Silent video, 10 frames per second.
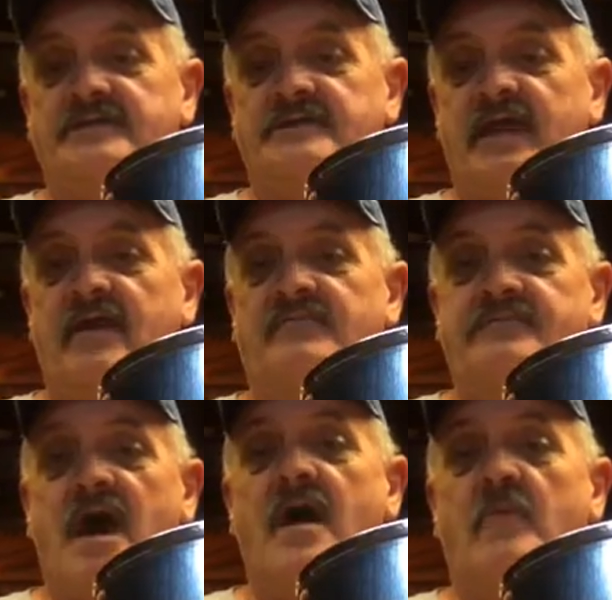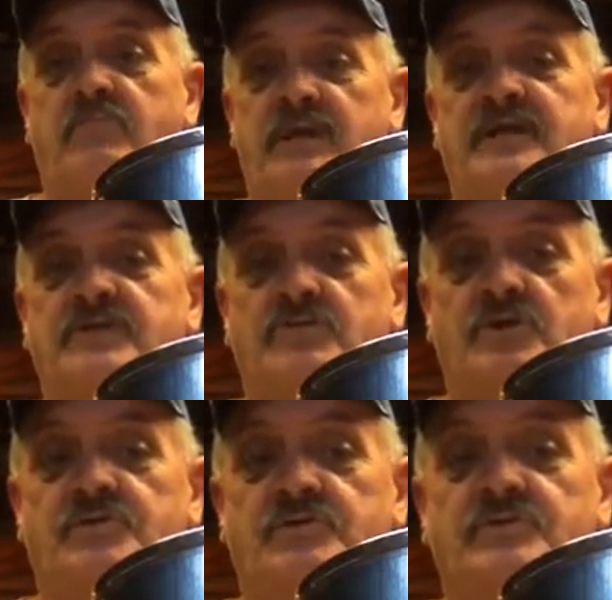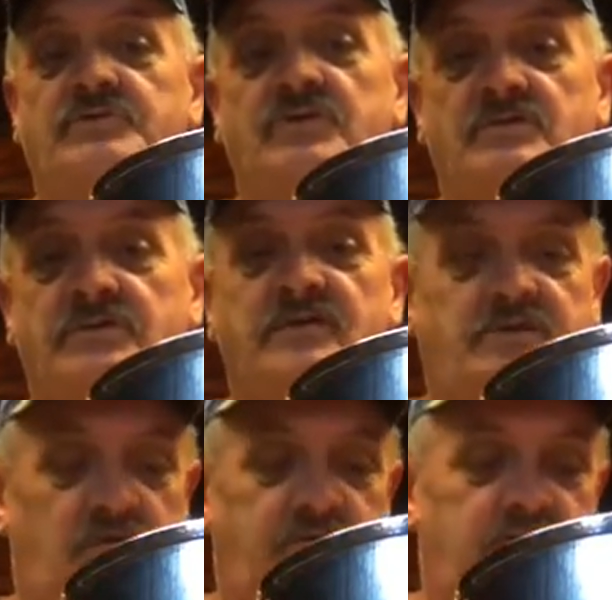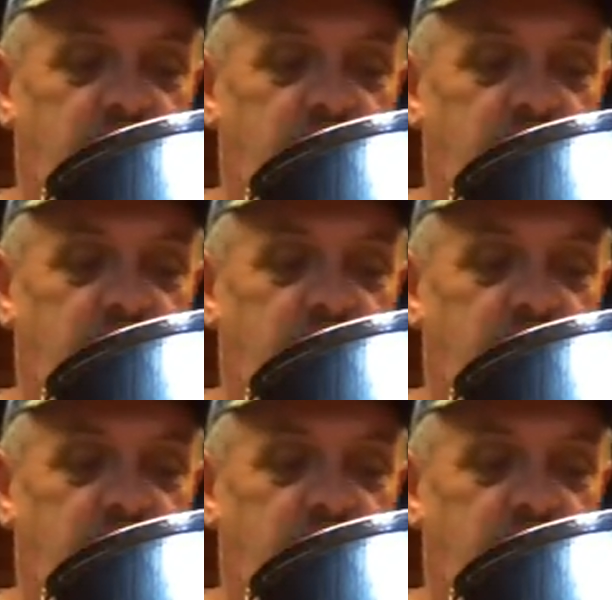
that they have non-bleeding Chartreuse, so that's going to be